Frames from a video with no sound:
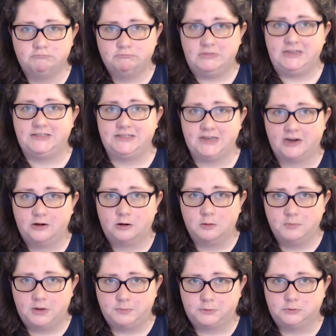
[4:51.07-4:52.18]
inside her
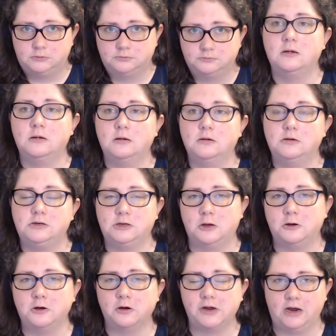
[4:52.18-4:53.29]
bubble. Know
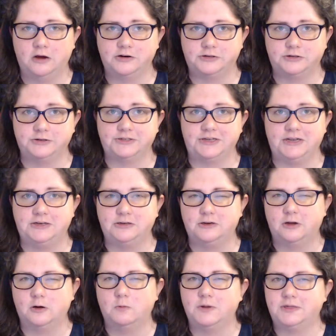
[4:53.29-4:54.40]
your characters and
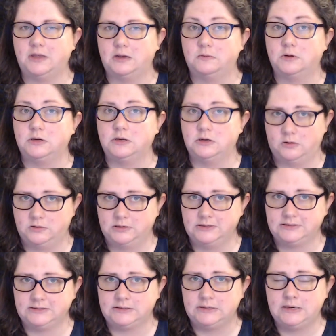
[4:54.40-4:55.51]
know what they would
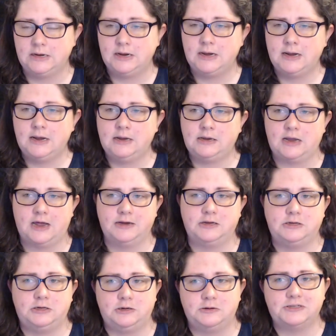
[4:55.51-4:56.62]
notice. Kind of
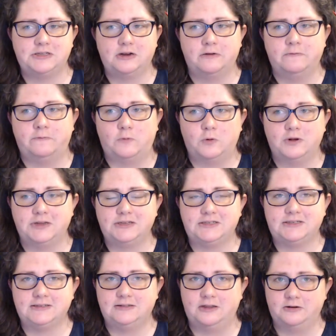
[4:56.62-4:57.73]
use their
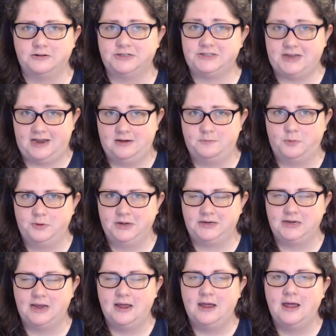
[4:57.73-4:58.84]
voice, their
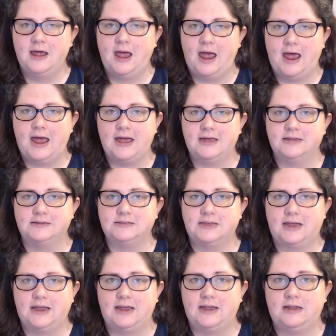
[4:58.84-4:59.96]
standpoint, as
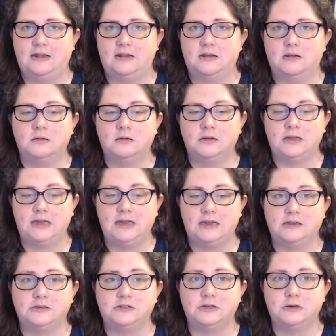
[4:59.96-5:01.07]
a
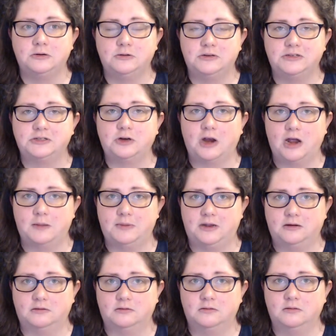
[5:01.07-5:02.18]
key to
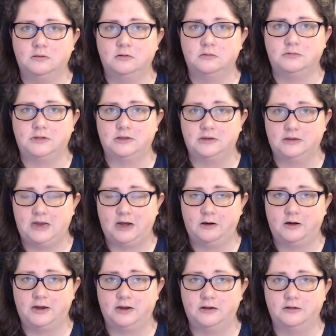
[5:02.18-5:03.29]
describing the
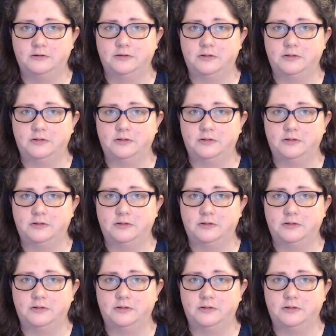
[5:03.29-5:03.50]
area, the